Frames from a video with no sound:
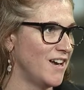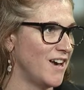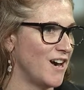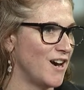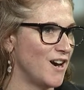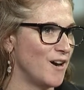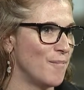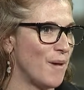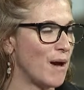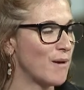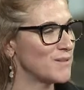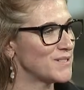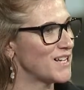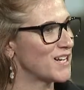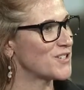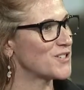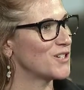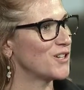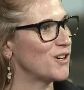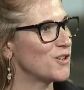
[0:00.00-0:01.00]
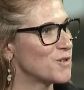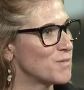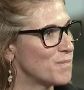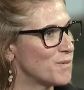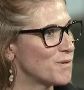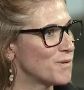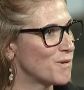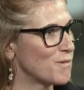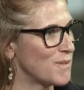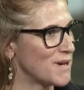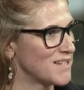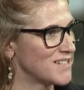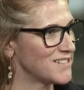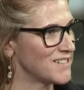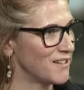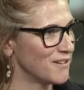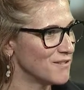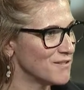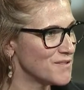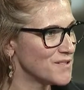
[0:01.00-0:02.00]
Um, I was actually an entrepreneur
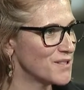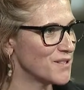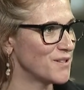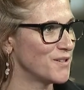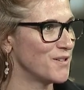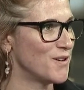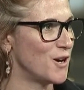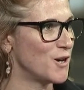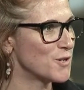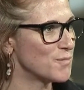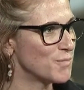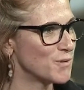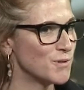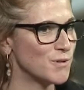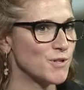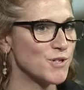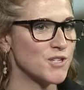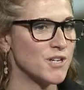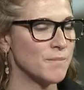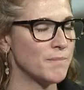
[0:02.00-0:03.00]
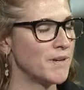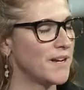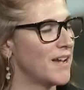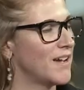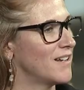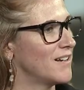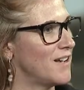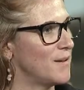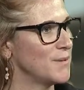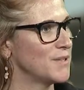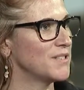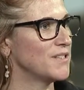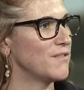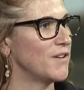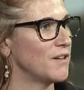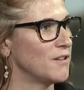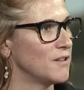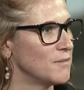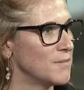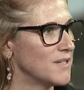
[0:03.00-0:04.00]
myself, so entrepreneurship and economic
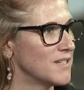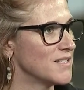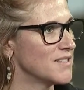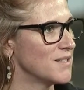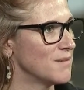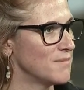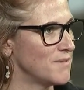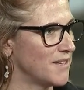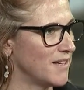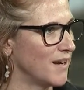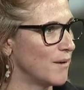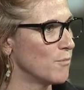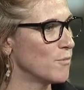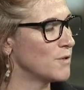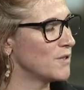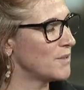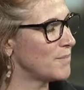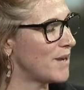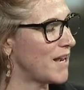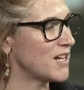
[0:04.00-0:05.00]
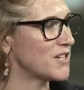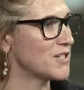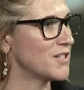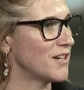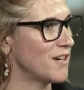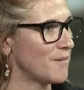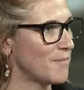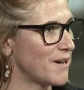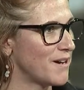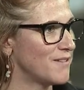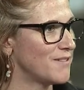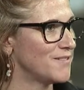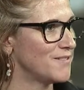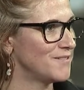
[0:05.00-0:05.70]
development is something I'm really passionate about.